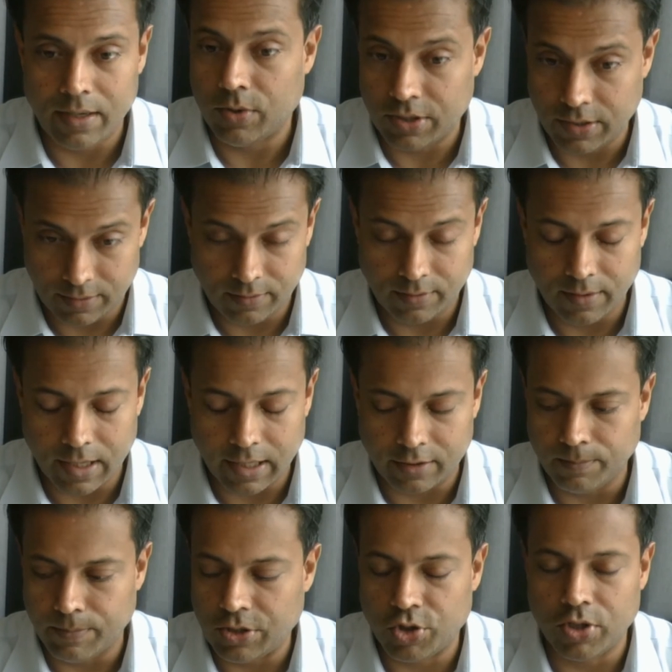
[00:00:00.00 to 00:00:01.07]
which is
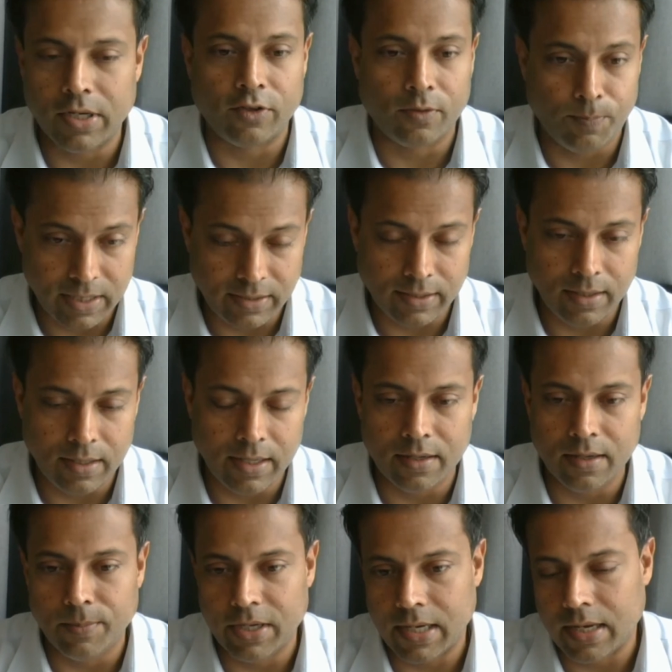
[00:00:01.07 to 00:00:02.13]
ex mentioned explicitly in
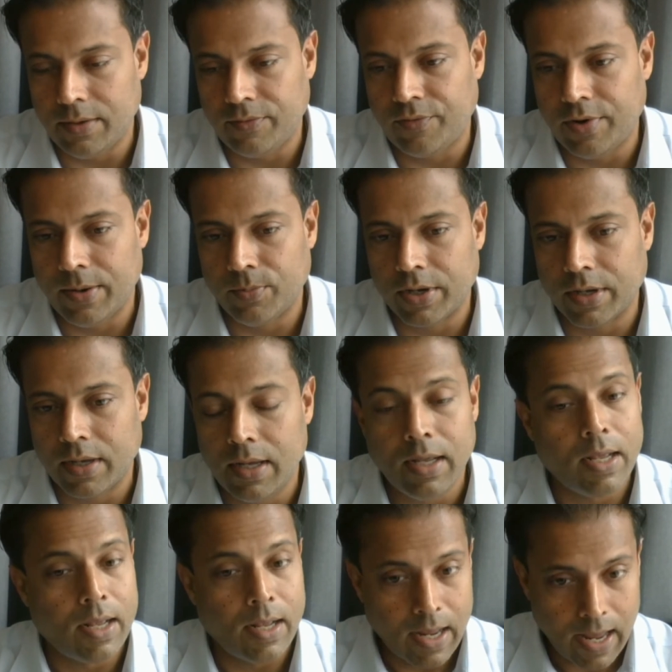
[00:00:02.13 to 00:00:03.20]
the Madani framework,
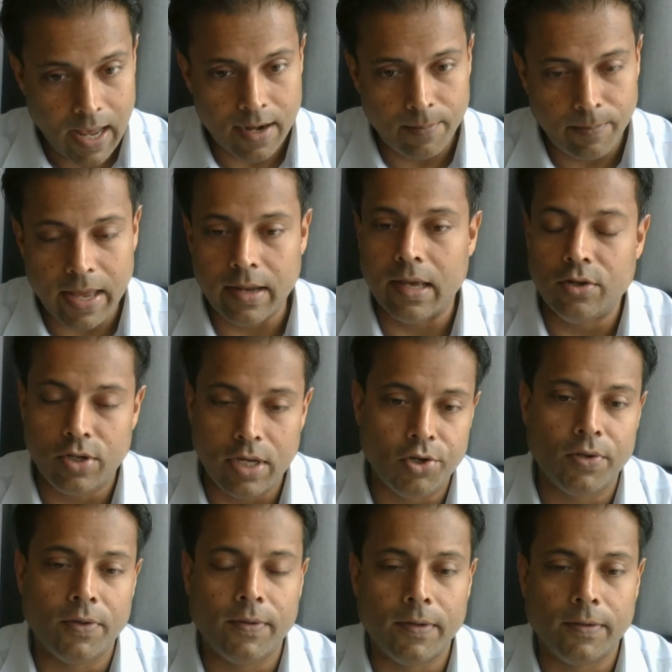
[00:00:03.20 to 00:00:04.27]
and a better
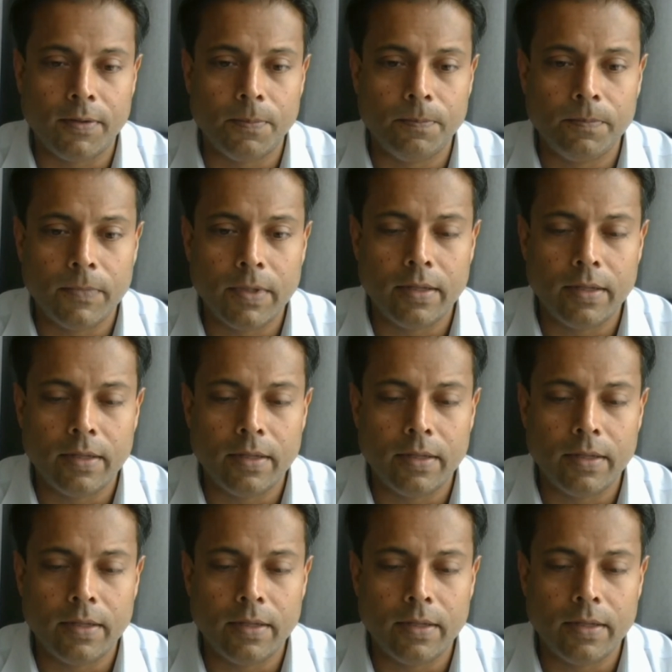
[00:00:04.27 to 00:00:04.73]
education system.